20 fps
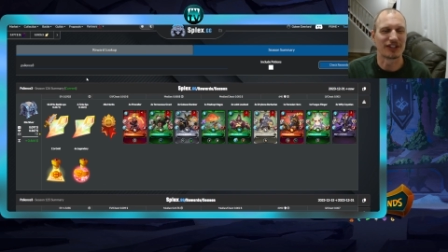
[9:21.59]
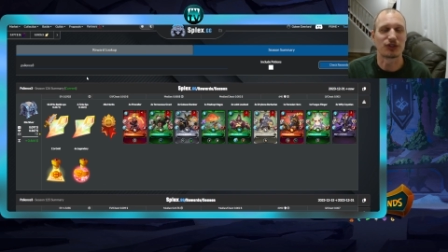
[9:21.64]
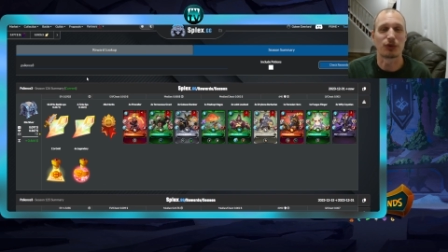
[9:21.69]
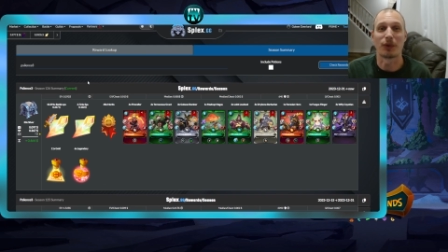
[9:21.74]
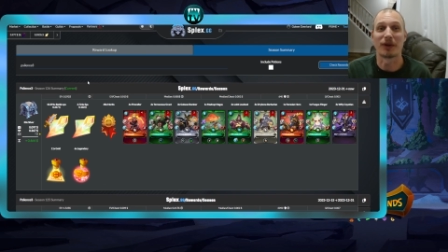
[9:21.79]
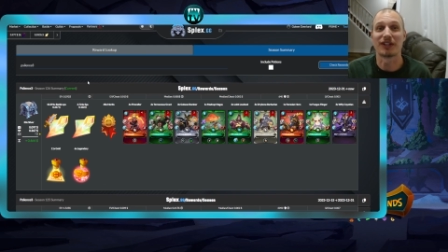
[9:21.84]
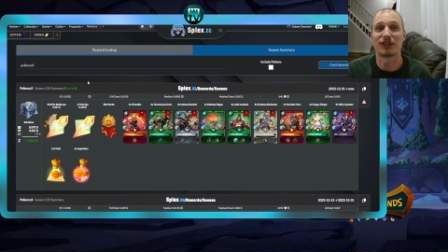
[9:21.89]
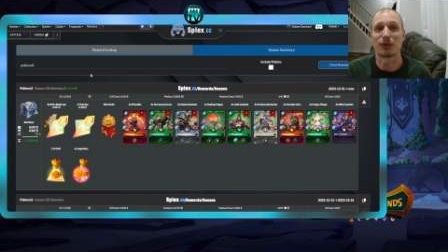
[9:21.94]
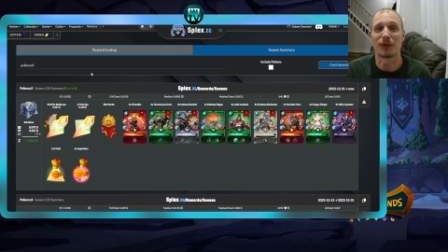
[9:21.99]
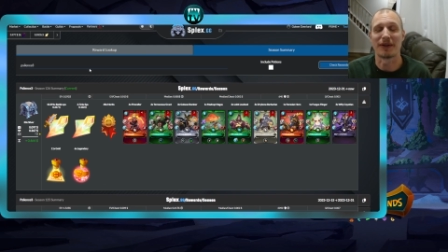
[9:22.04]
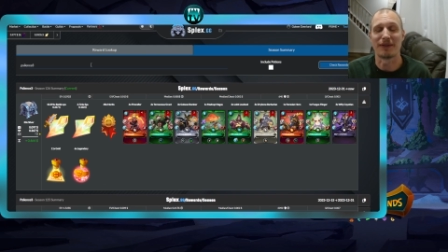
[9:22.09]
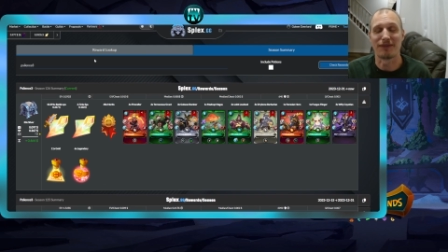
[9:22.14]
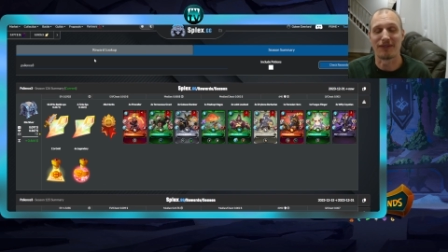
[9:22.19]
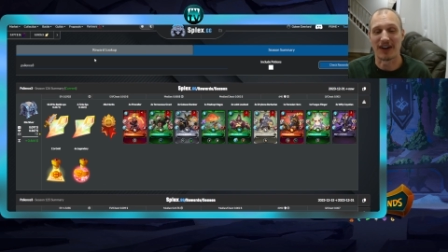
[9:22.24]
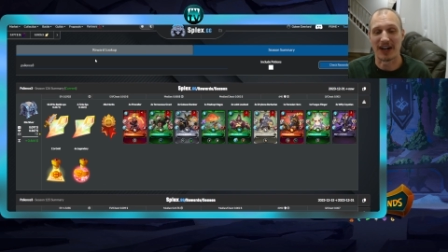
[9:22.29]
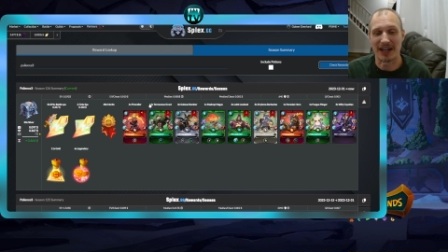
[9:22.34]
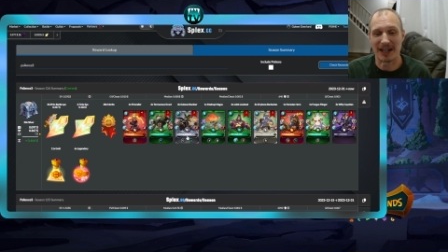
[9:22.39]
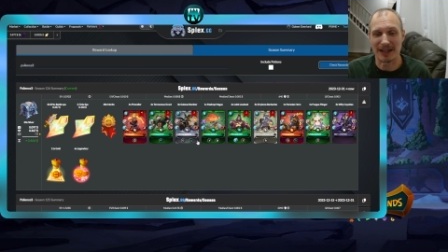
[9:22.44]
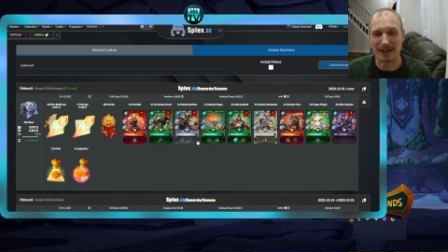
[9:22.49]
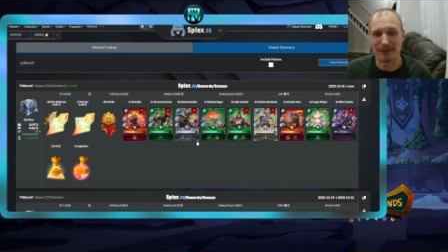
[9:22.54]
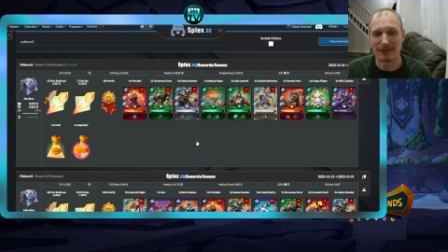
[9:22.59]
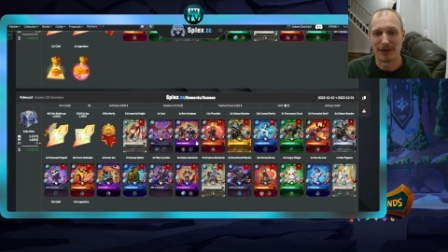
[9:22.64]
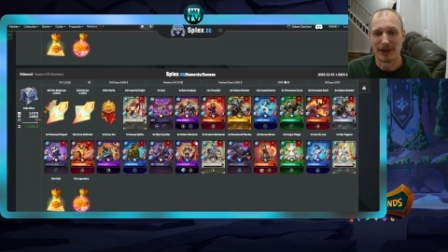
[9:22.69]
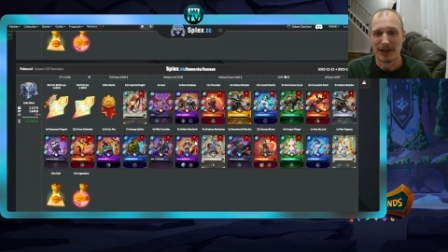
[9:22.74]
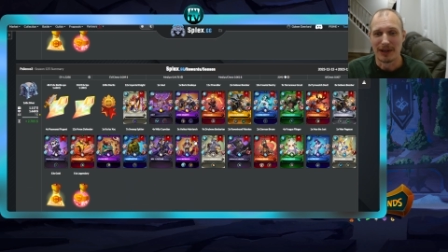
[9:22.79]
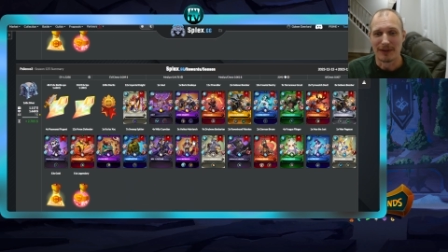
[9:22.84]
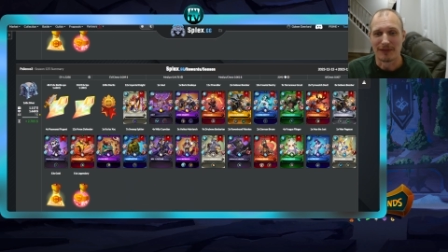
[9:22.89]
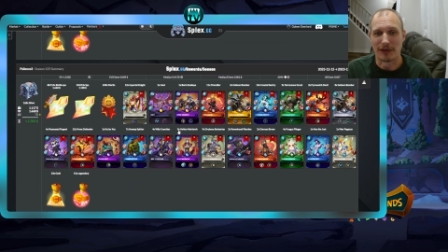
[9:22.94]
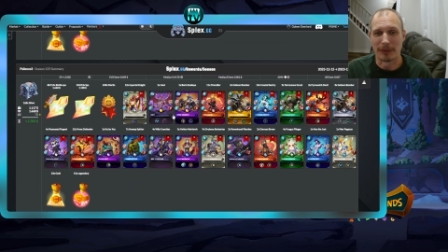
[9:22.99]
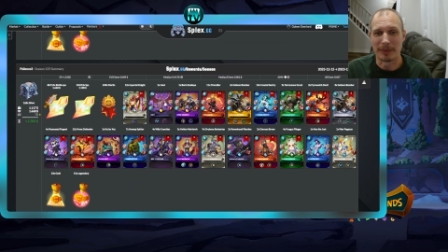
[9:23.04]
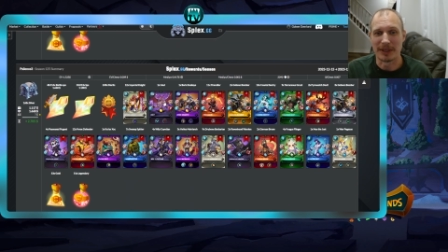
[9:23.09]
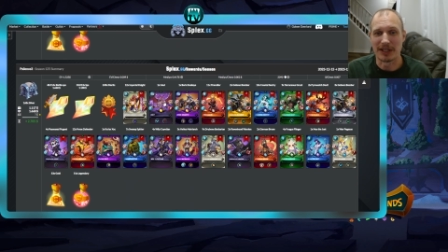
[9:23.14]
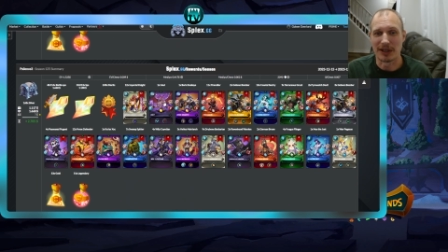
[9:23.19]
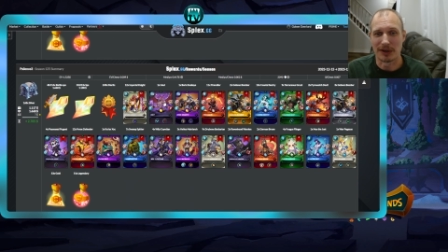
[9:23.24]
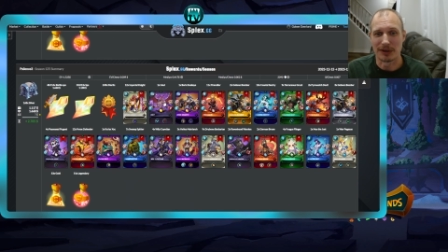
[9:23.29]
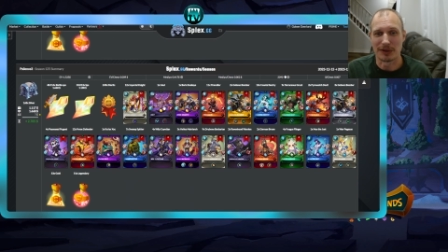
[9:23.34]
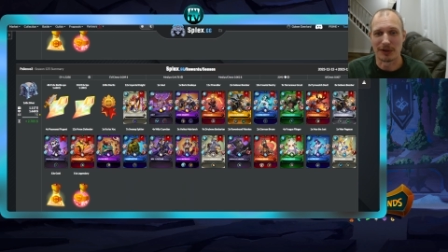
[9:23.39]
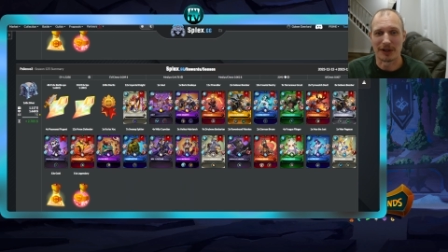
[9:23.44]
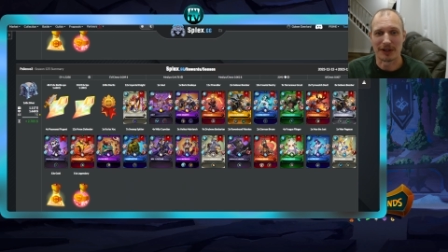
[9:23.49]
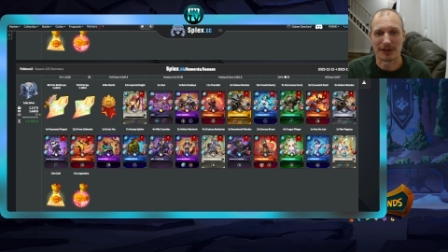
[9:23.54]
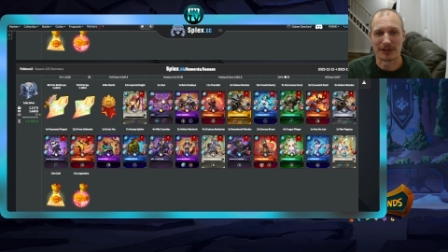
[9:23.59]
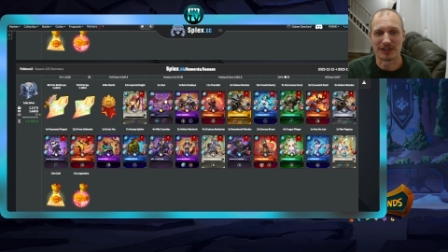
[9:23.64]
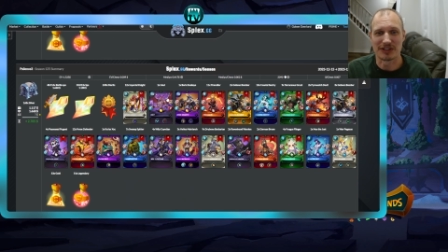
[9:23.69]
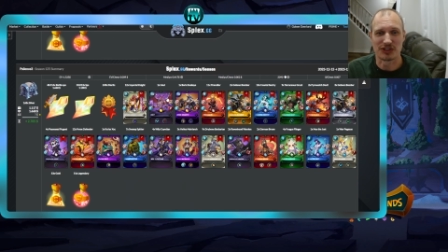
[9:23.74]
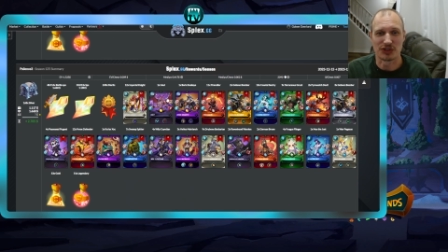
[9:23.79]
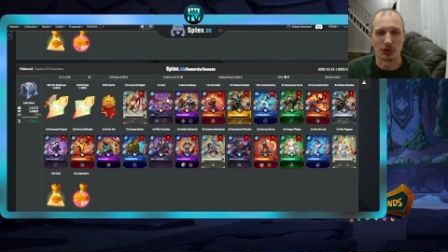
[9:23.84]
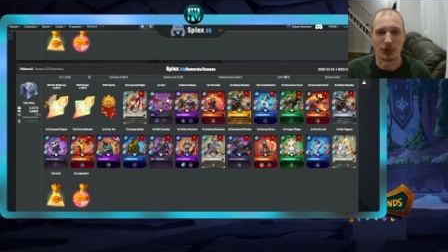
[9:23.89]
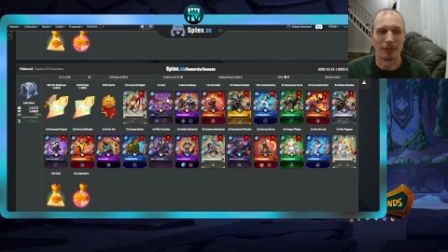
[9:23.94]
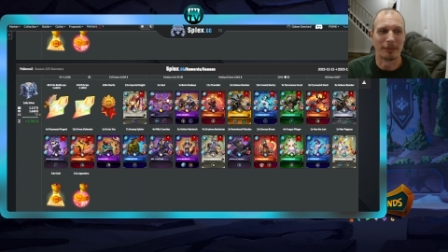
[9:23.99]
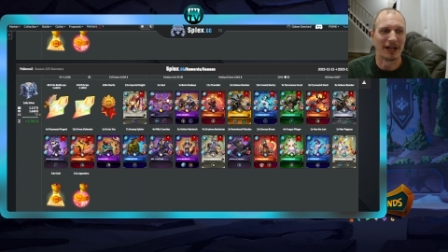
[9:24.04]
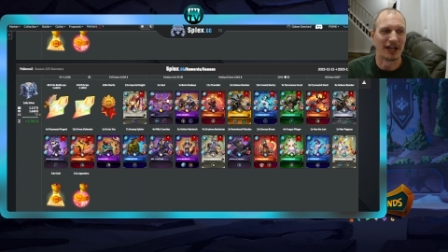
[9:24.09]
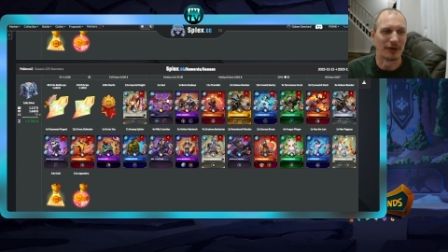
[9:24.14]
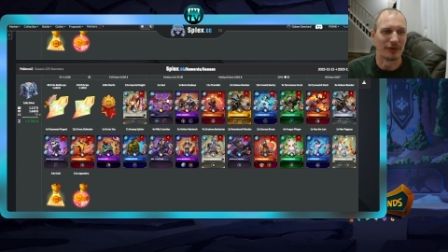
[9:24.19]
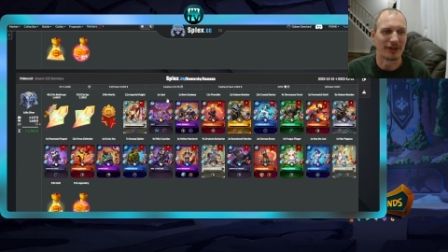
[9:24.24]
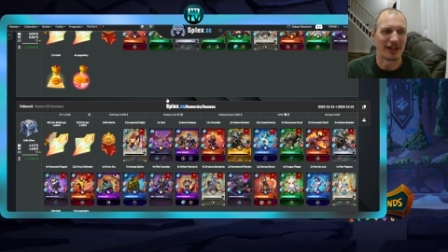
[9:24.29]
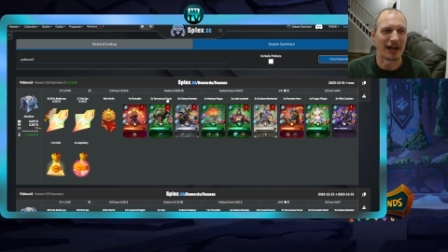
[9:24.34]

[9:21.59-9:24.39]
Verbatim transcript: 2025 for me to unlock this Soulbound.